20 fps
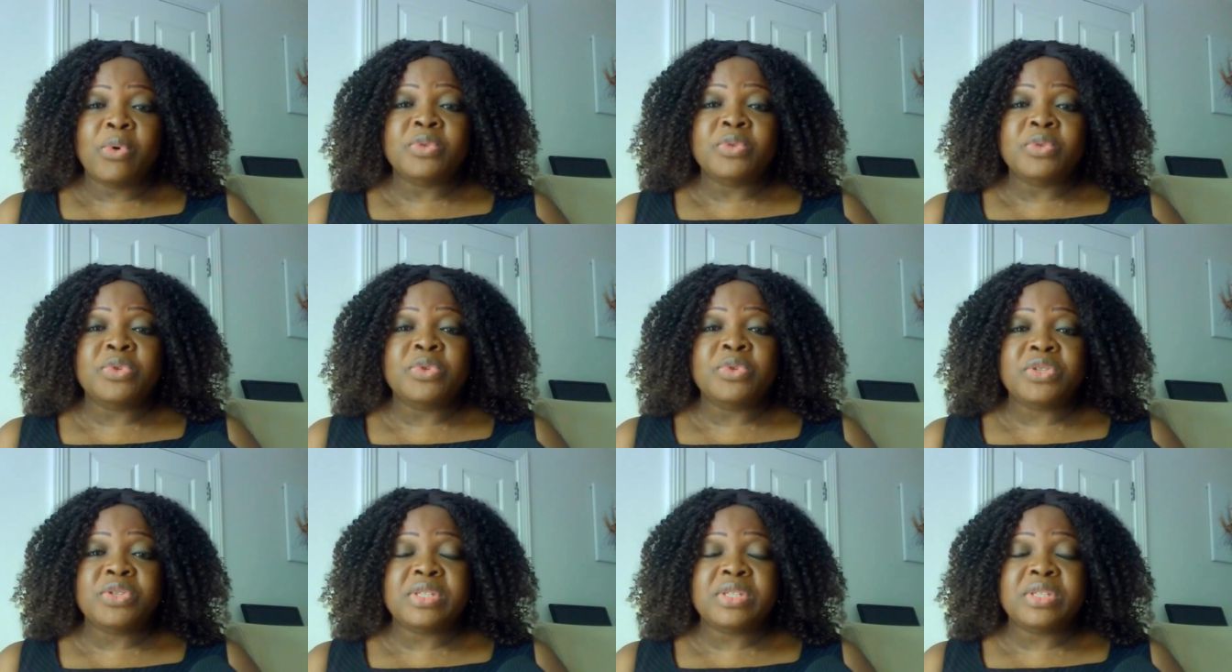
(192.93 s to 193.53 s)
What
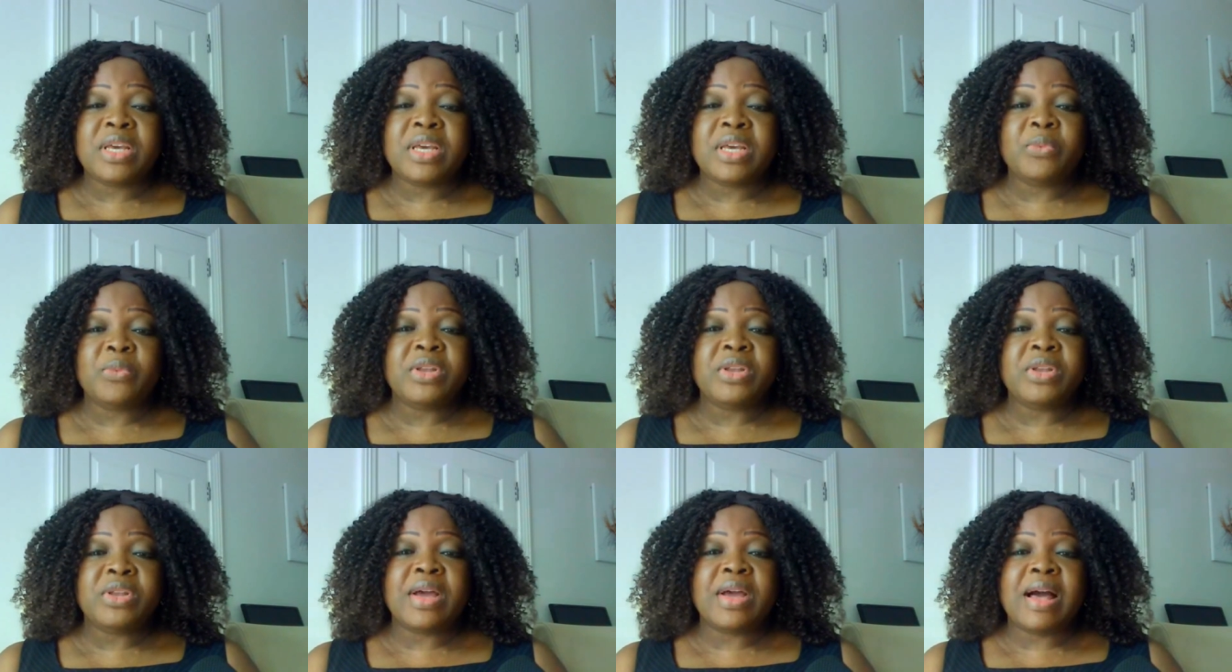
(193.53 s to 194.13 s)
would you say
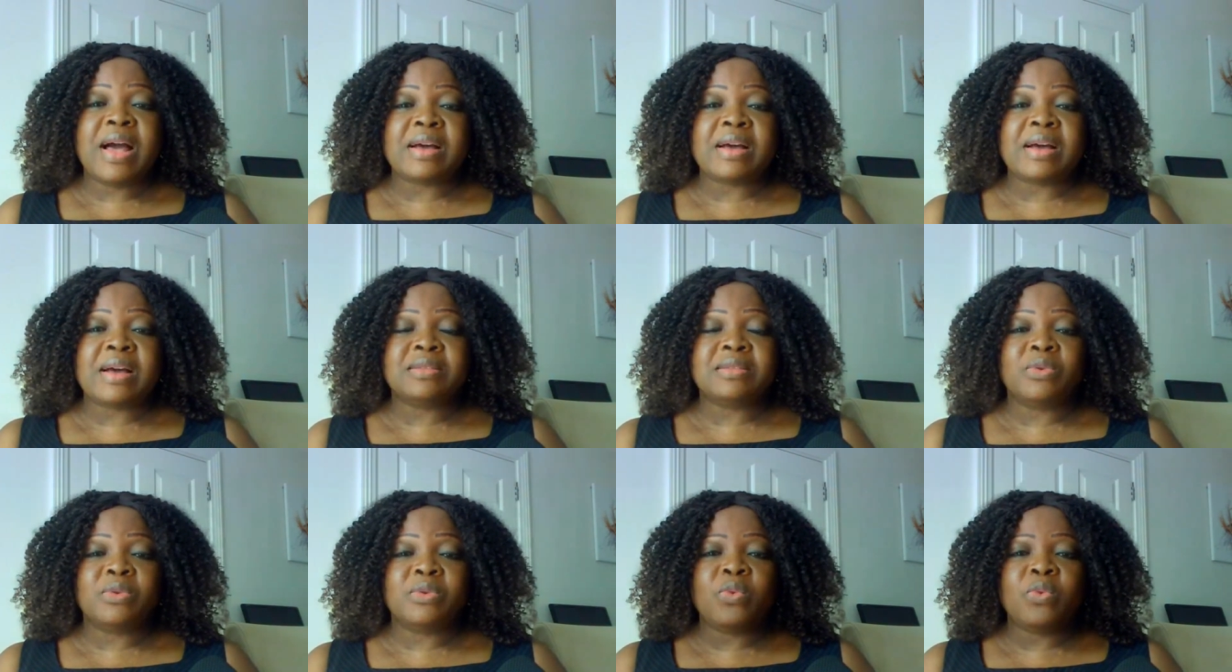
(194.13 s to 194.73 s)
when you're
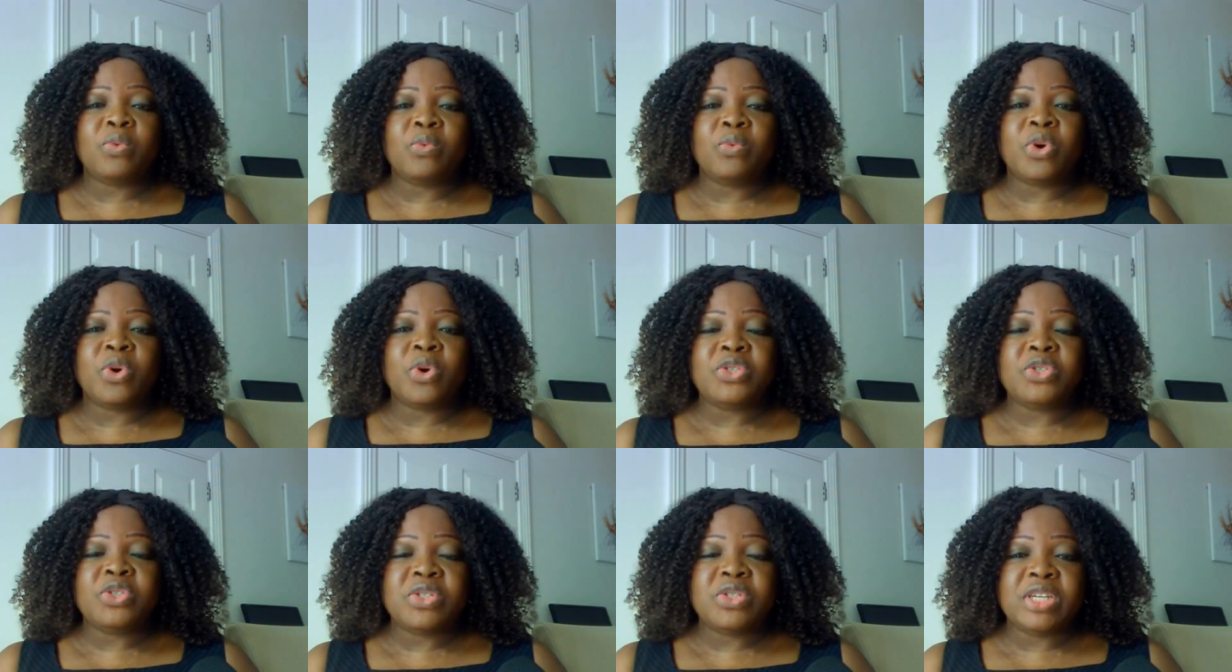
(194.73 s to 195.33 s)
asked
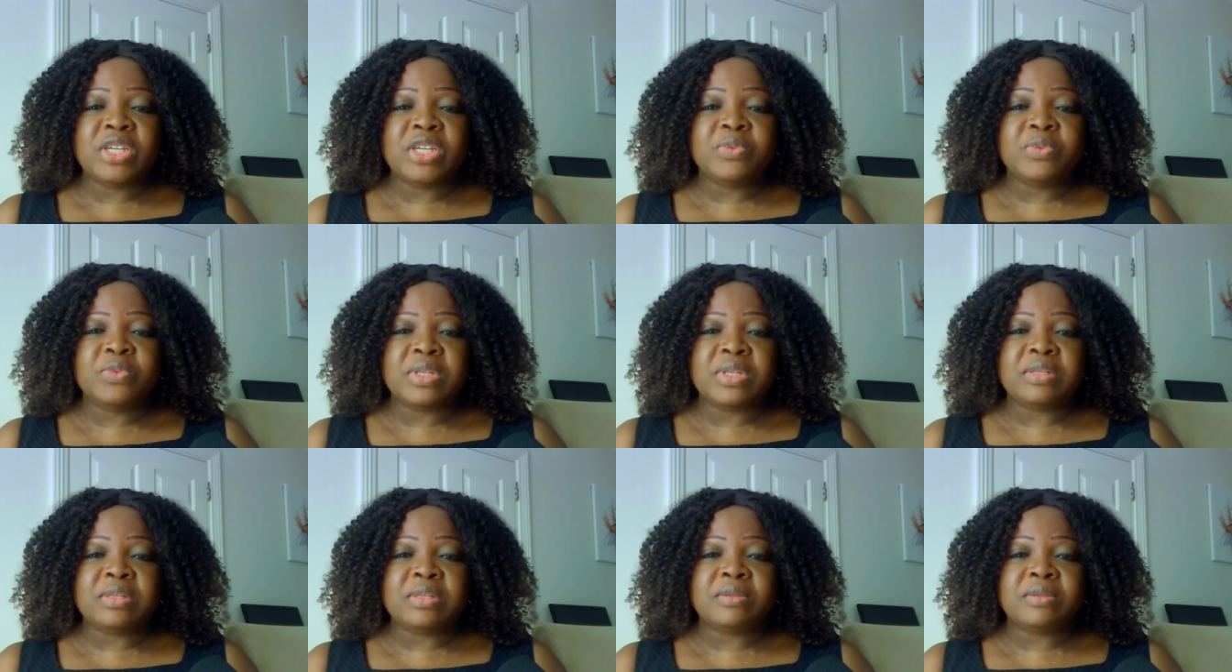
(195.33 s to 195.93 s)
what you did
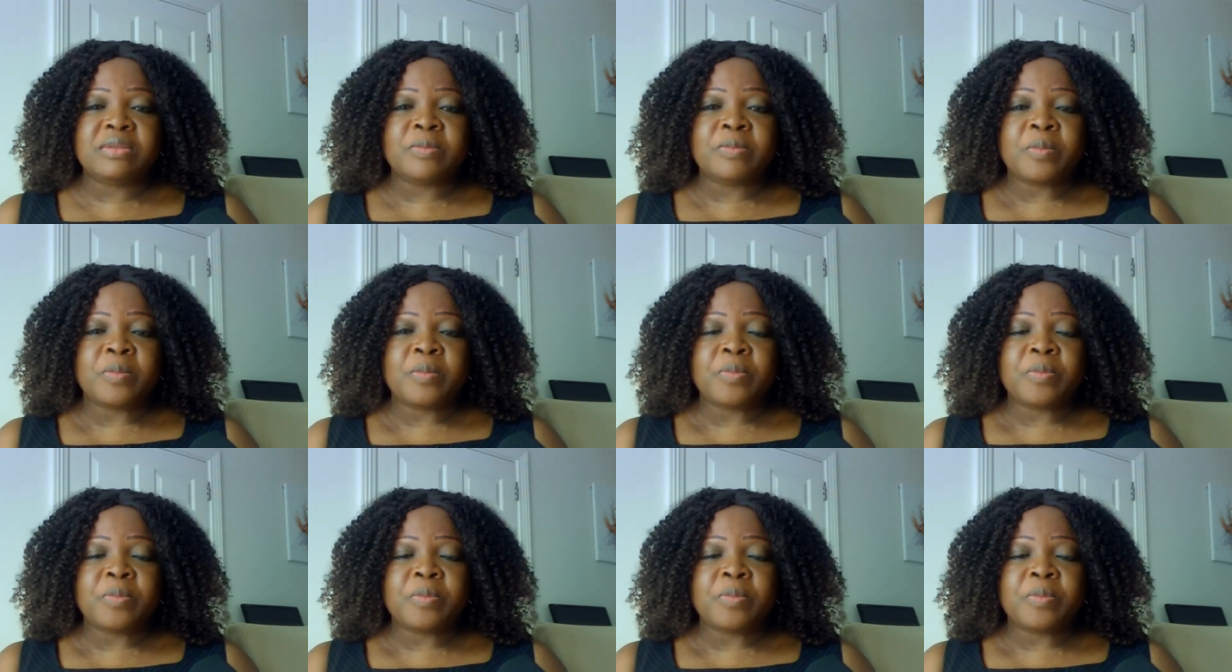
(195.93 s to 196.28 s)
with it?